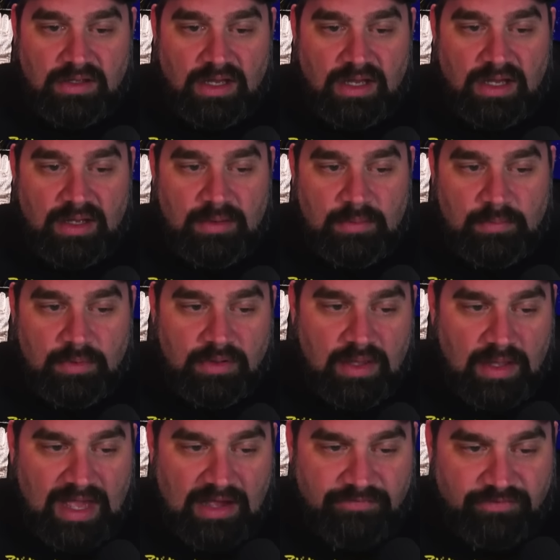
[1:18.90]
Uh,
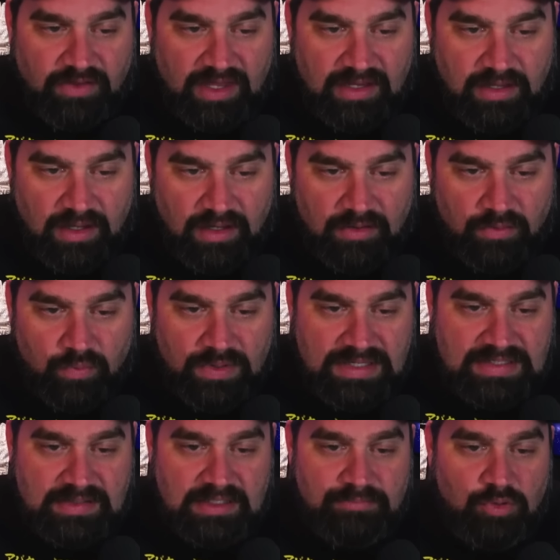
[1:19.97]
Affleck, uh, who
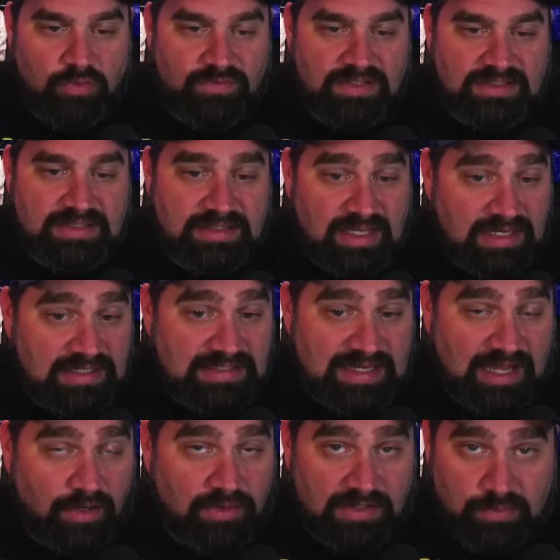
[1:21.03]
recently moved his things
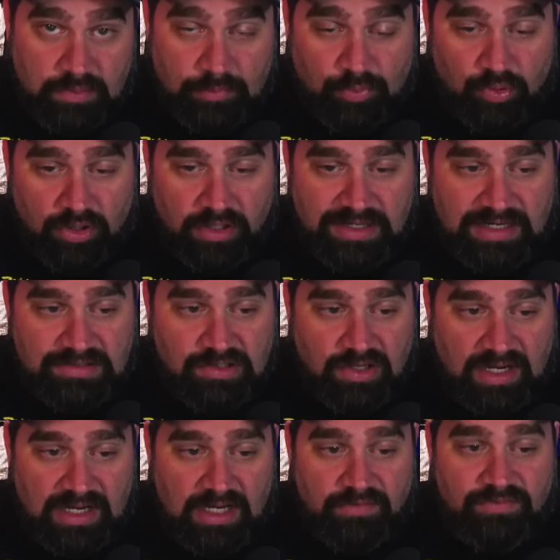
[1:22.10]
out, as we reported on
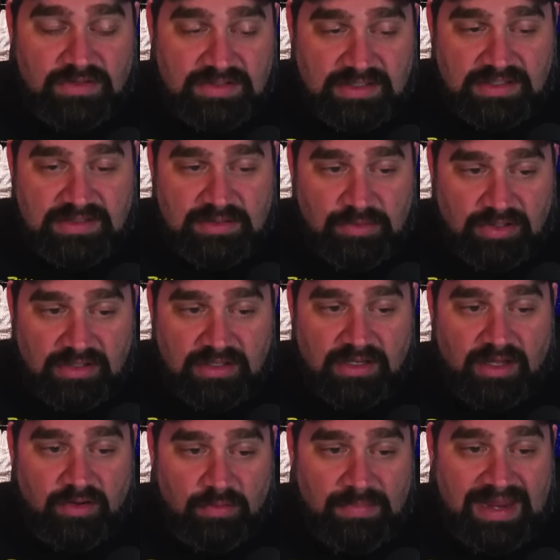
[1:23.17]
yesterday, of the $60 million
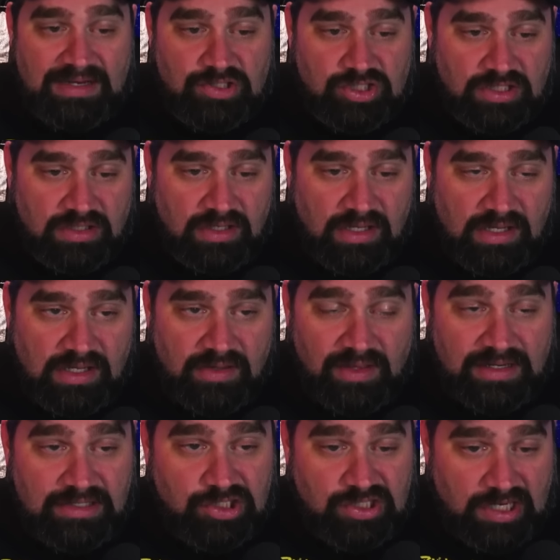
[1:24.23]
mansion
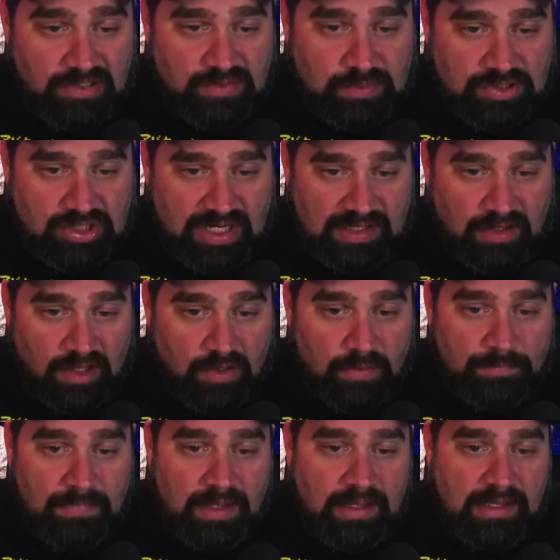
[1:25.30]
that he shares with J
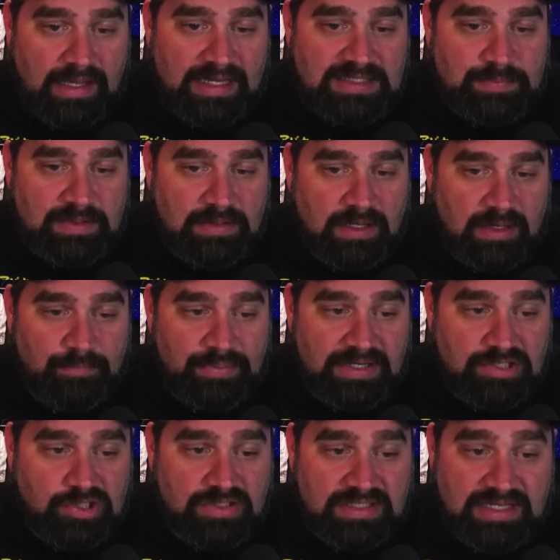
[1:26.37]
Lo, has been uh,
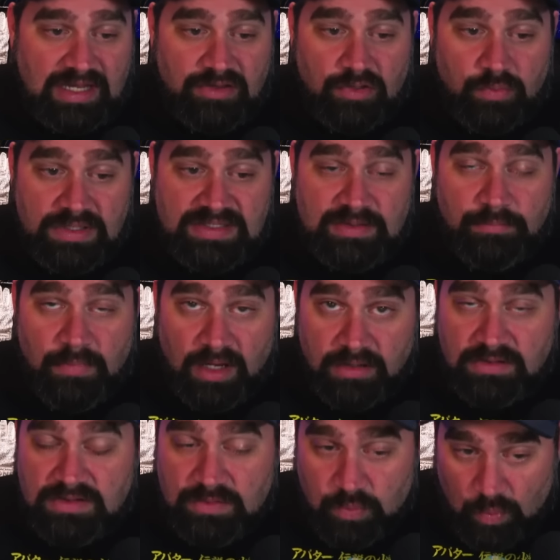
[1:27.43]
pictured together in recent
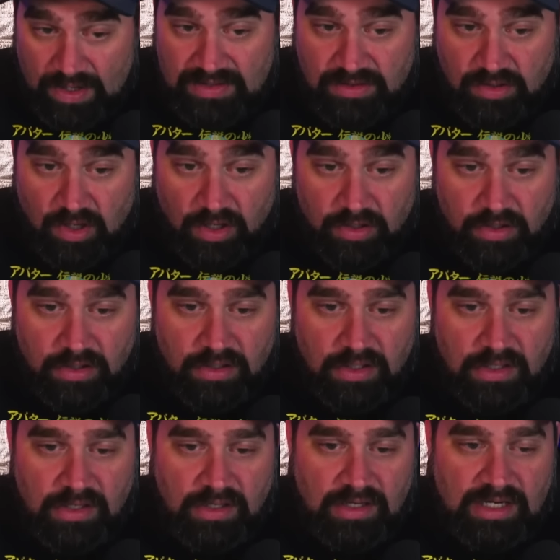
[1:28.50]
months with Garner,
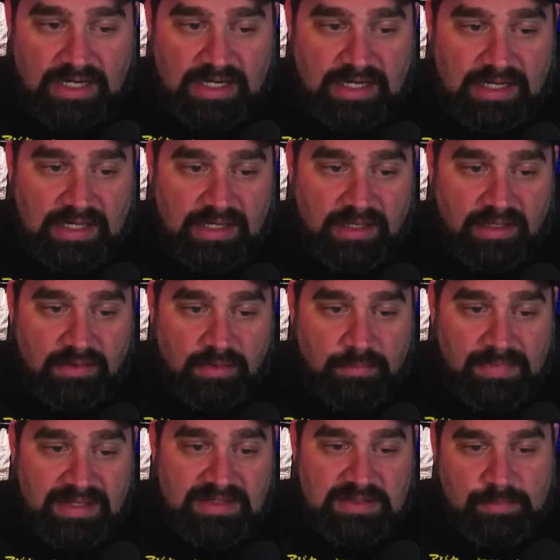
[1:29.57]
uh,
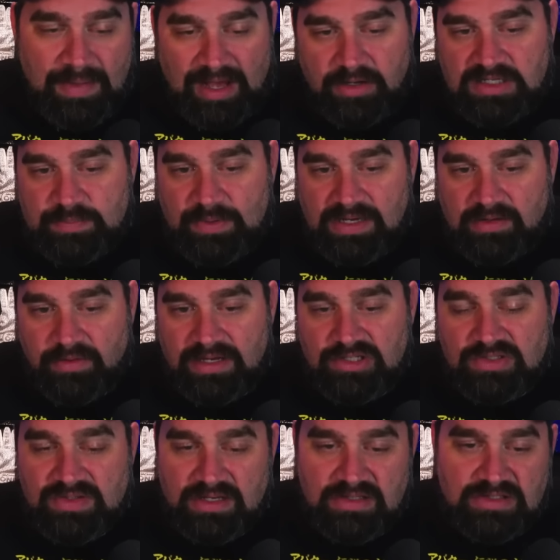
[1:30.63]
amid mounting
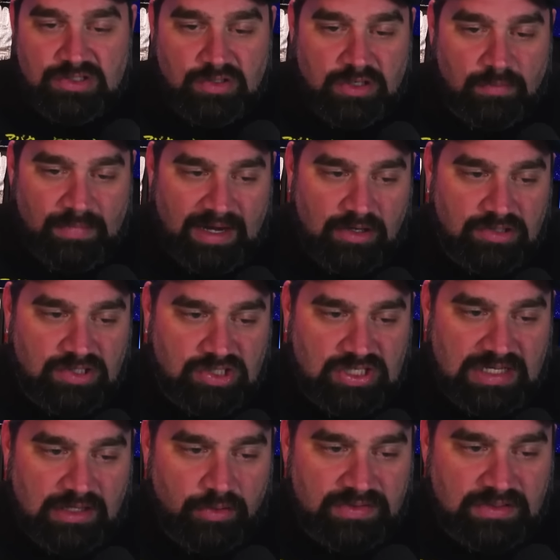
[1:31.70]
speculations that his two-year marriage to
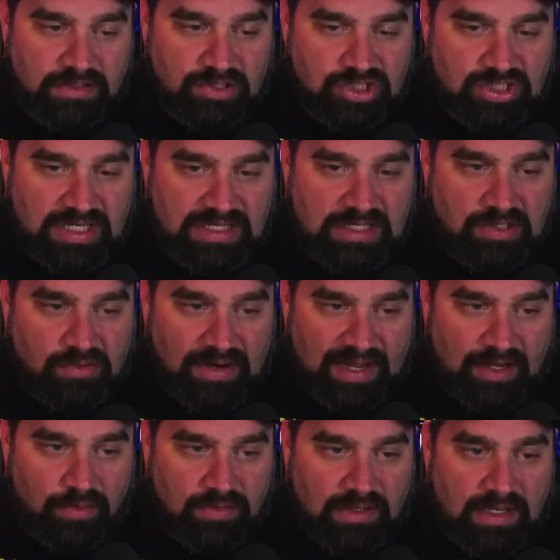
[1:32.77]
J.Lo Lo is on shaky
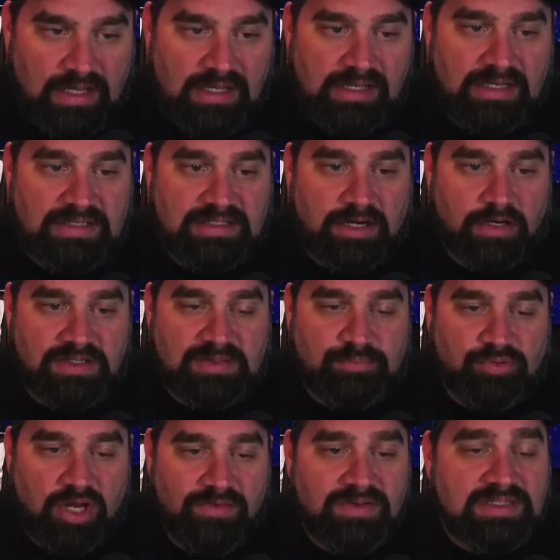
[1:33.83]
ground, insiders had
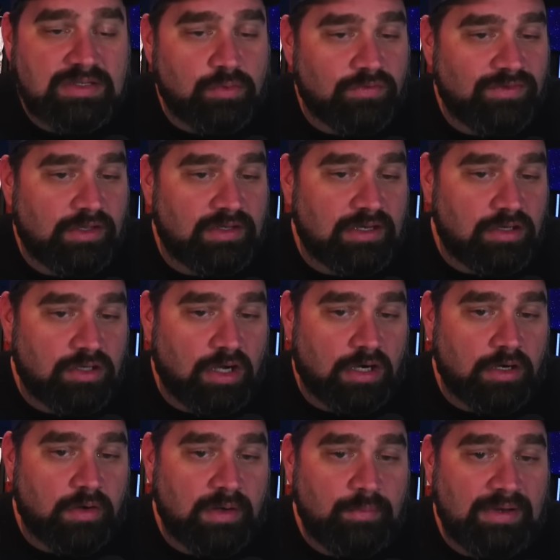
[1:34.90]
previously revealed how
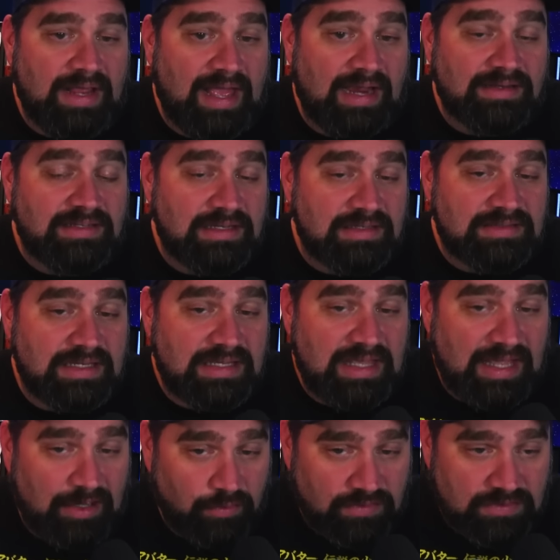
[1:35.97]
Garner had been acting as a
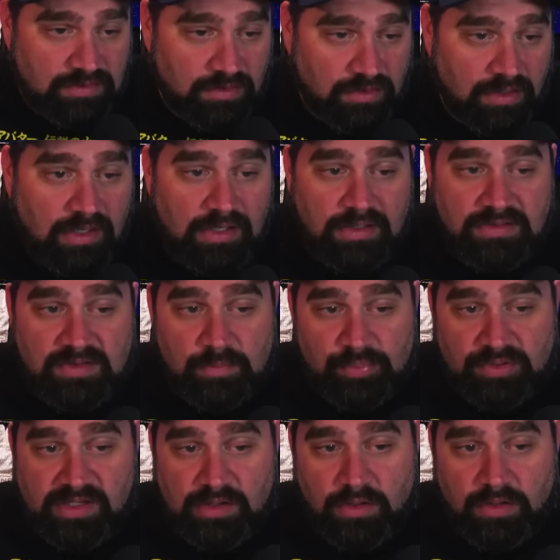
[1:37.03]
counselor to the
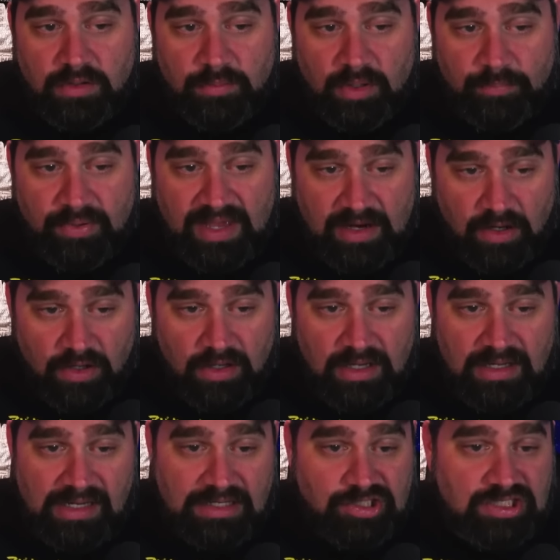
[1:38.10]
beleaguered pair
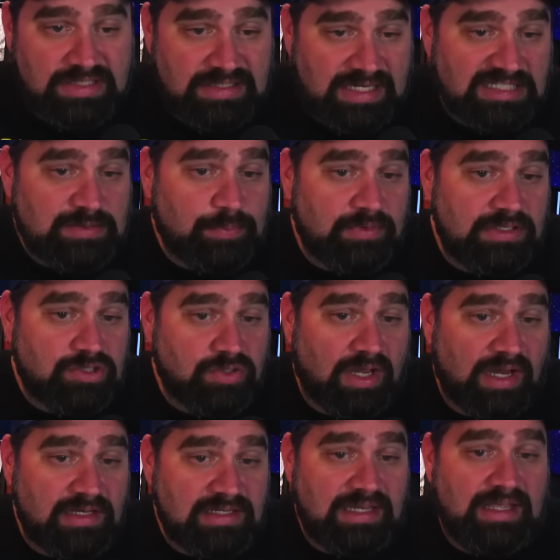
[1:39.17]
as she desperately
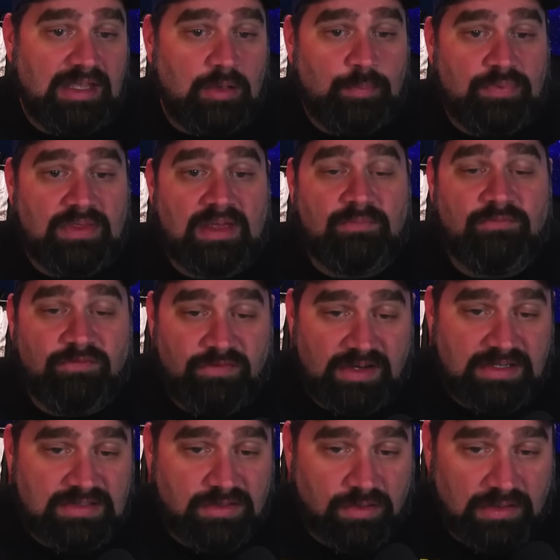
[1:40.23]
tried to help them
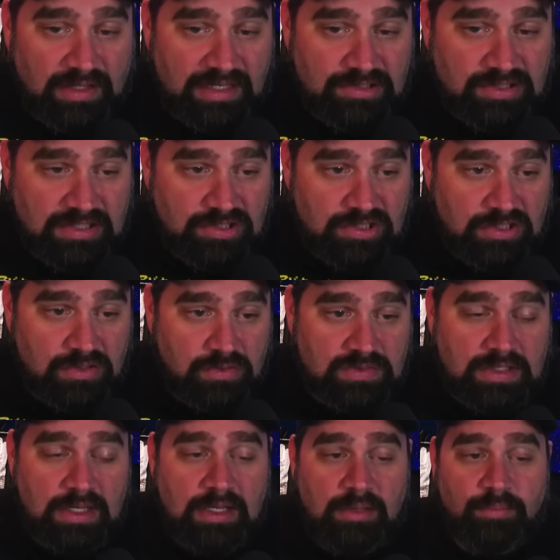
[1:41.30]
fix their alleged issues.